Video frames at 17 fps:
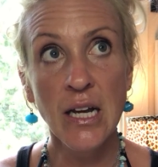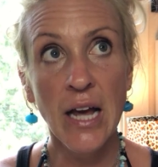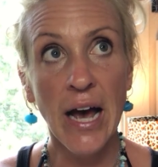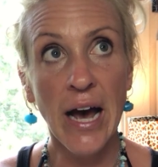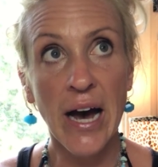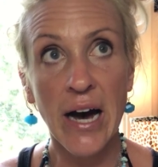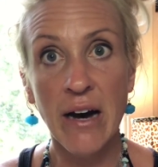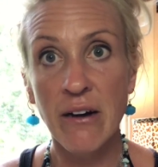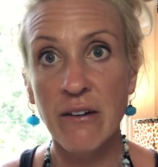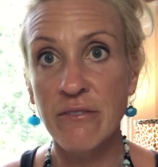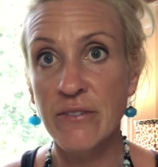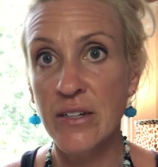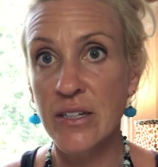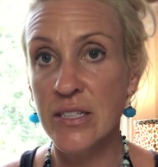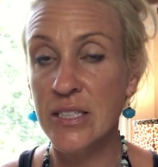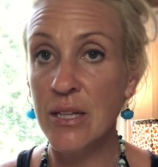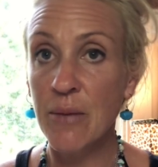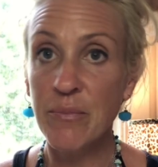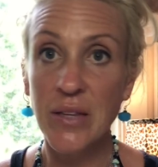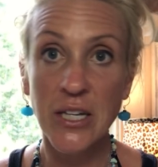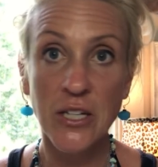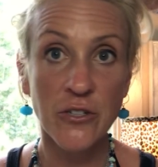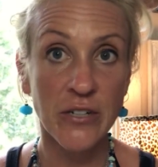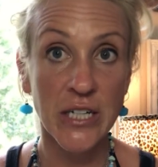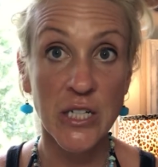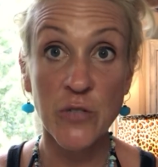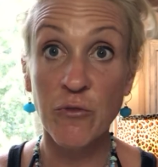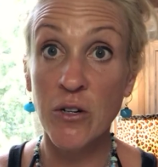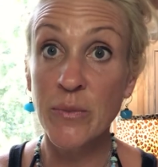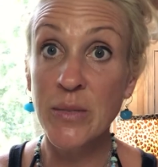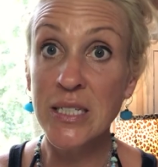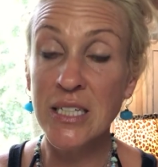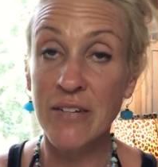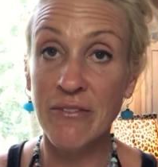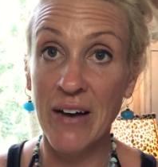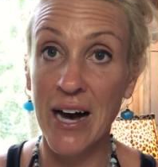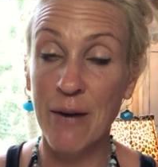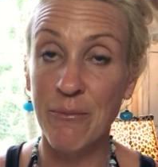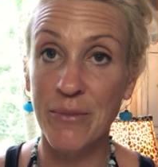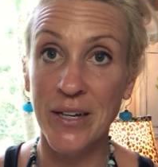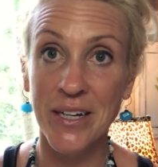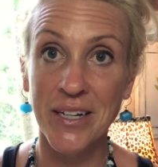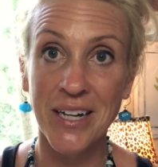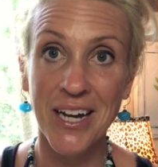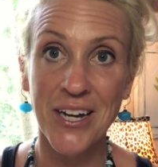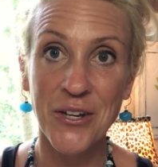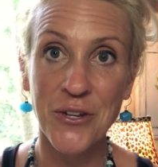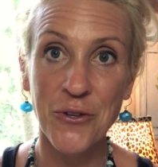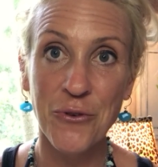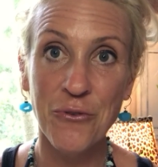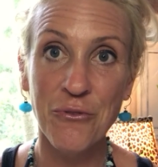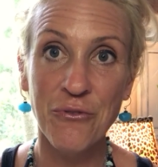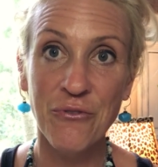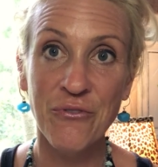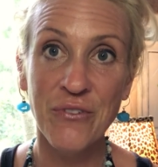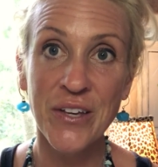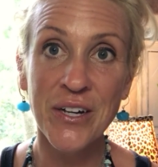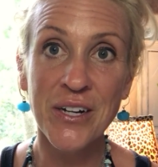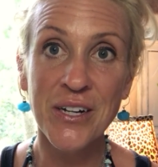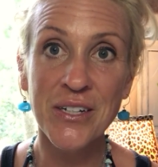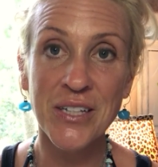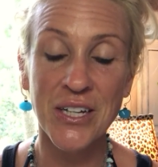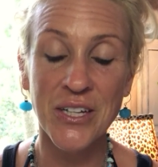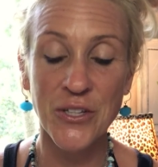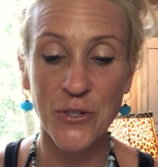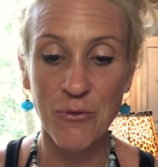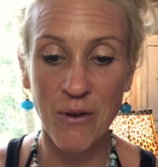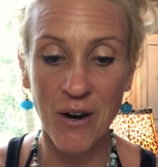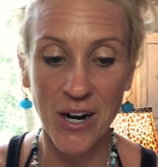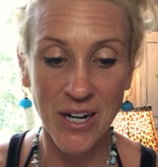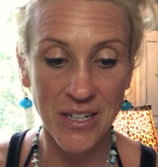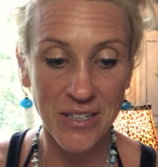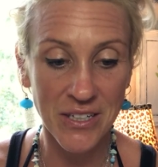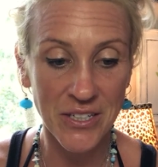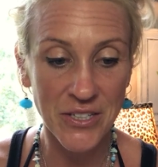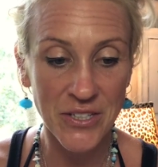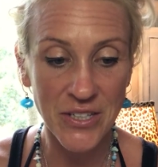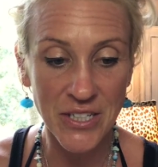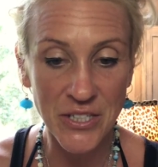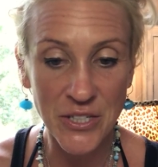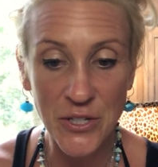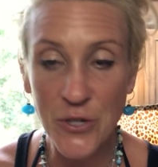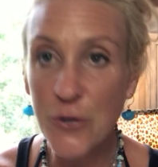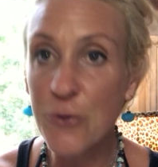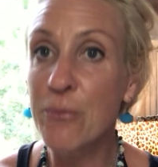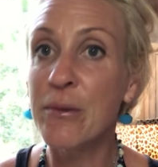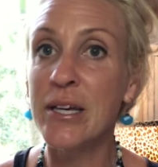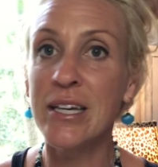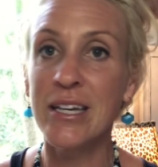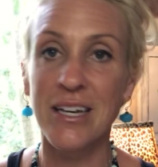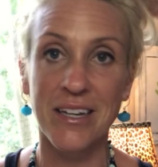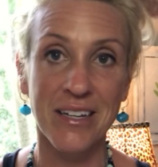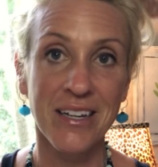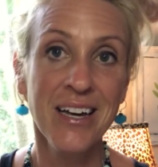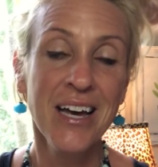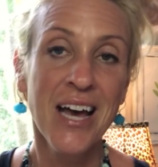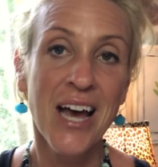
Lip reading: have something transformative happen, and you feel that you are this new being,